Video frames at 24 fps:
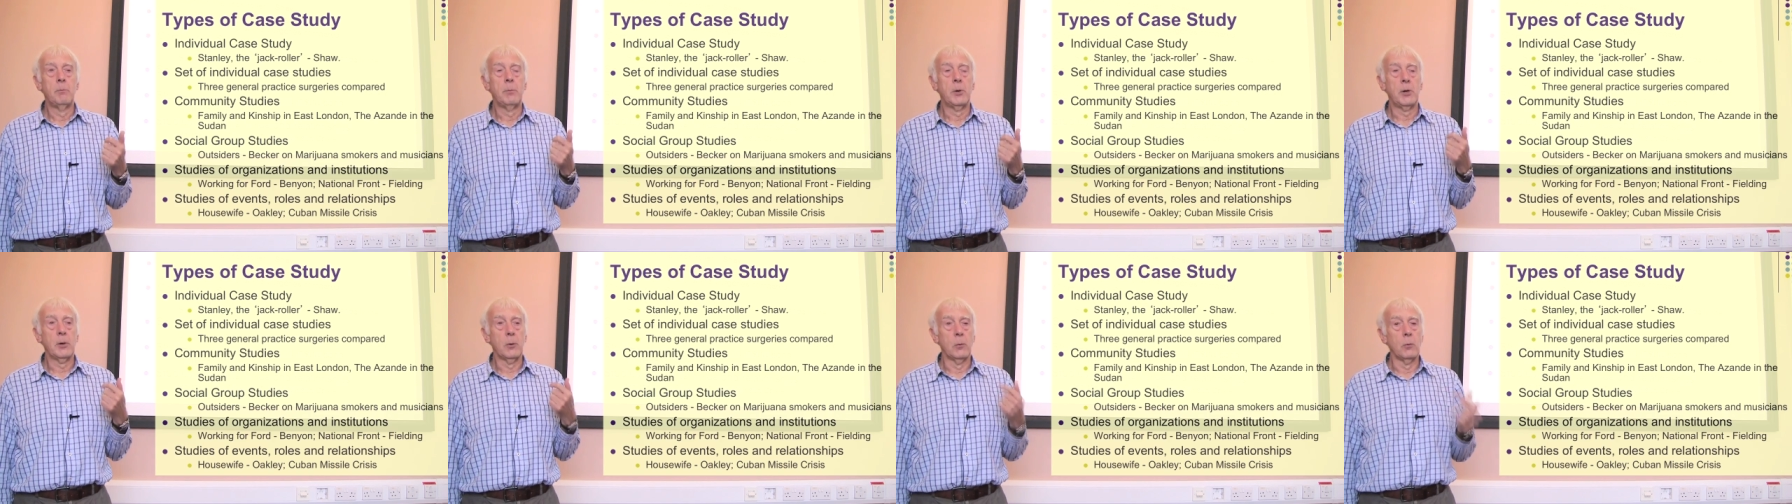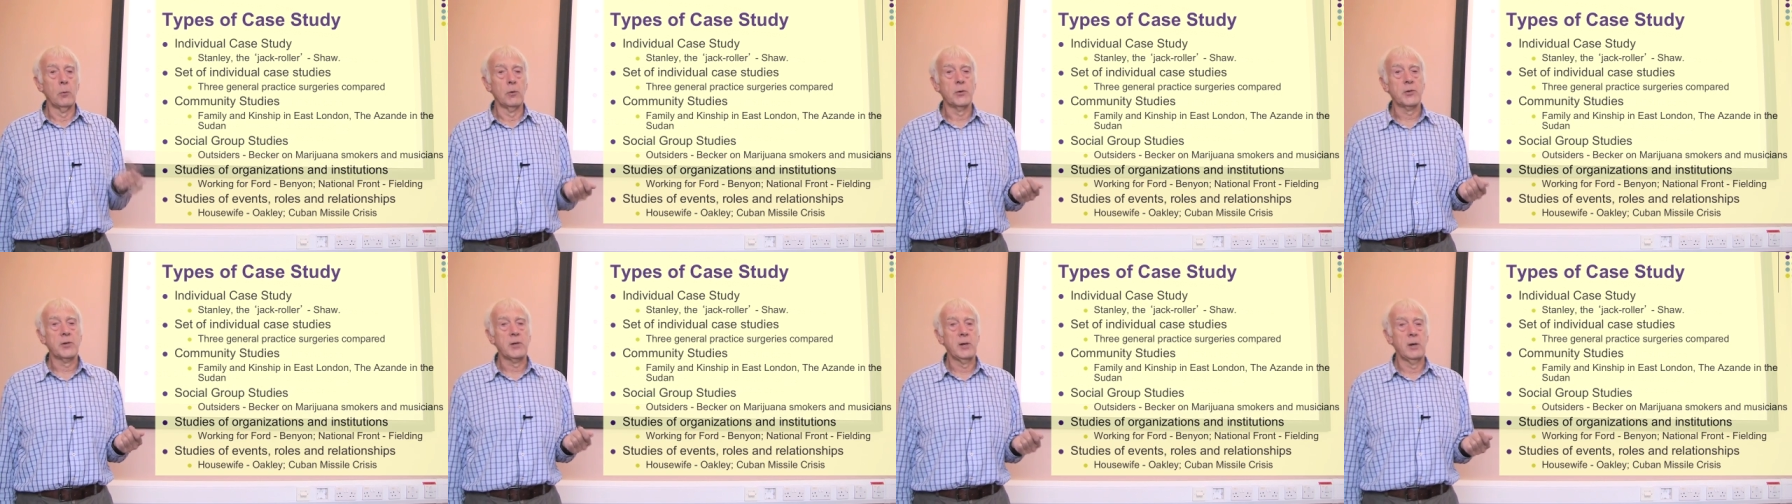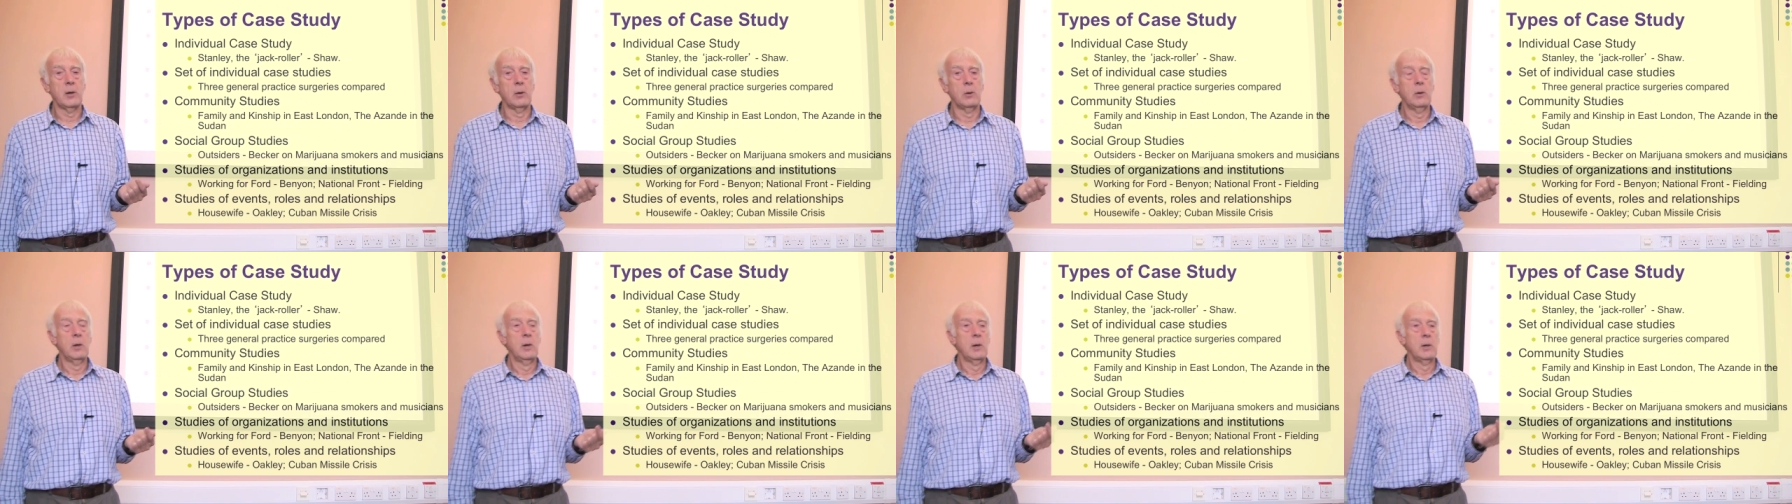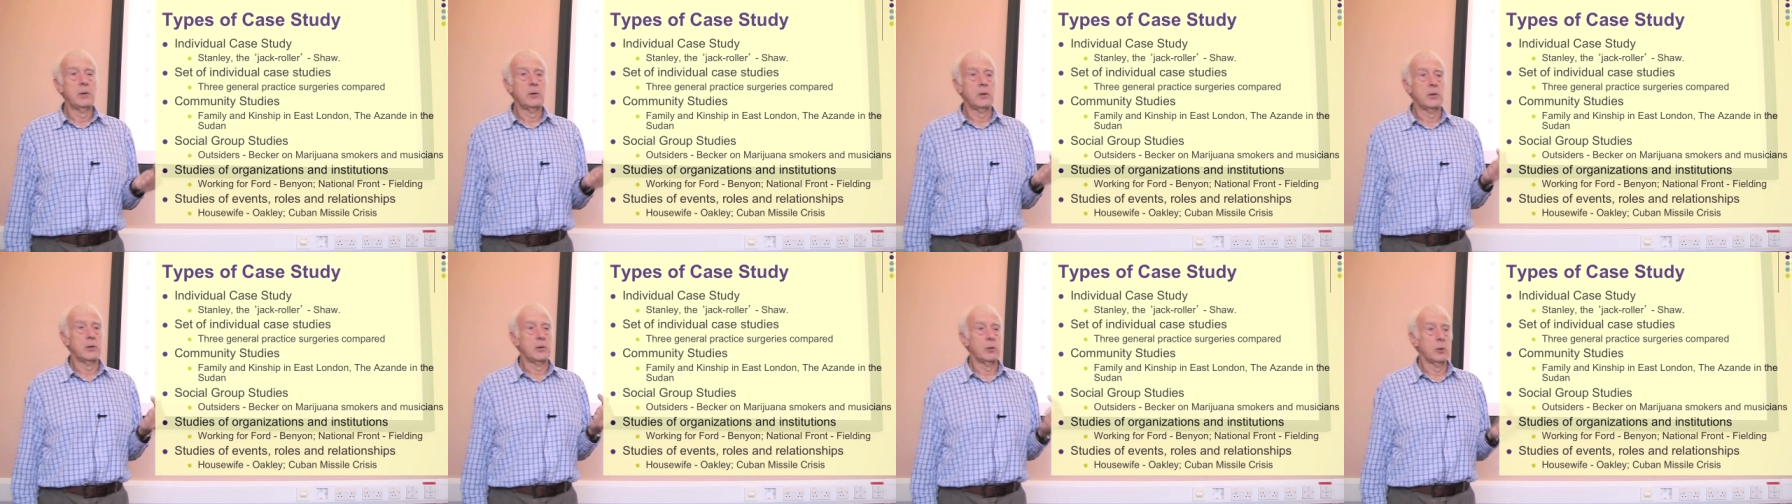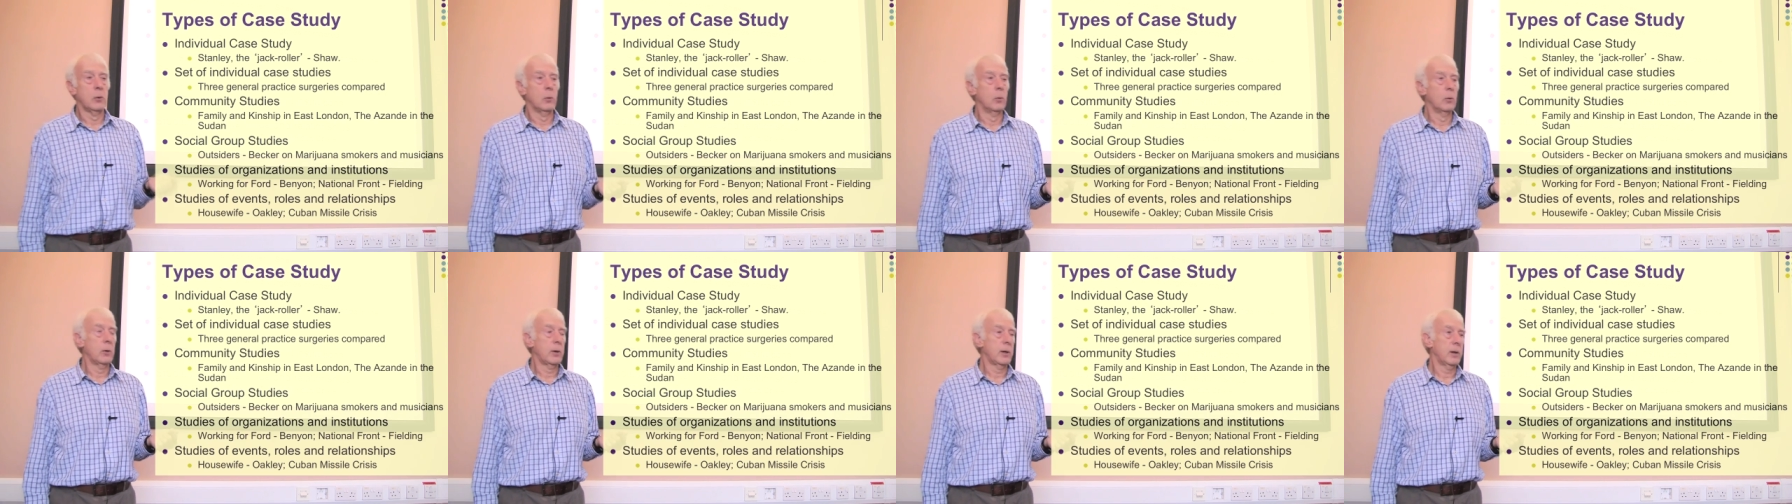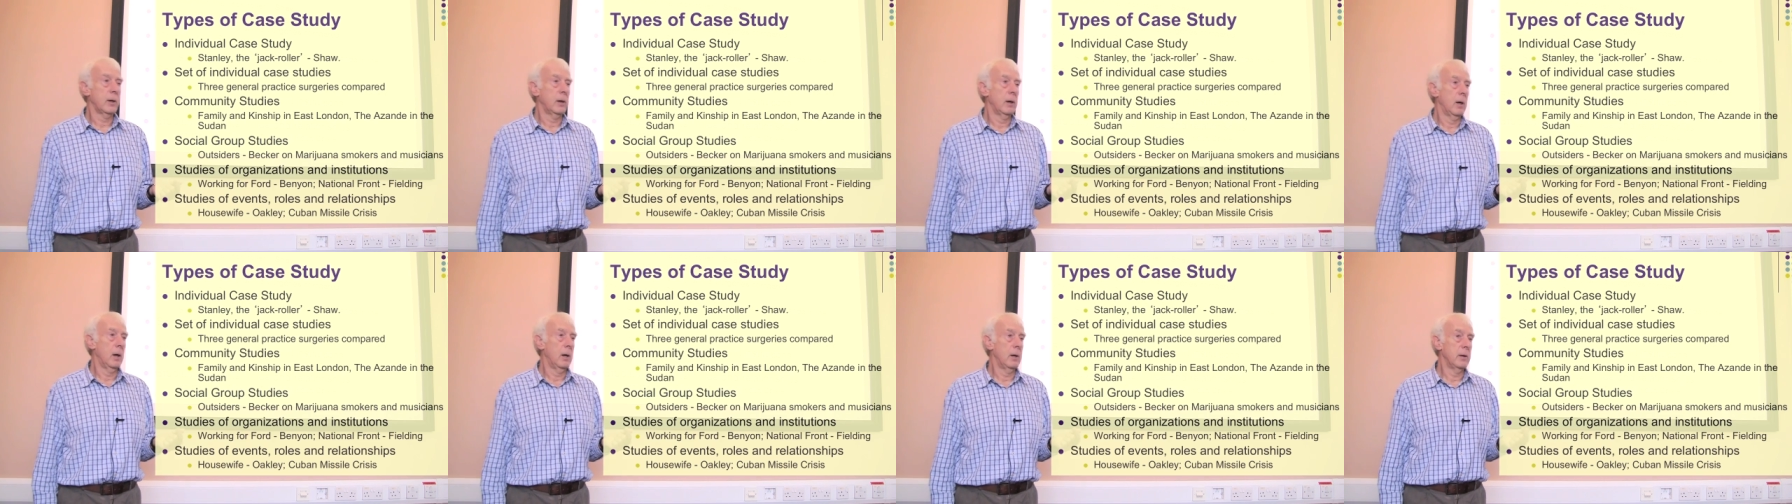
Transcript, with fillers: but also to talk,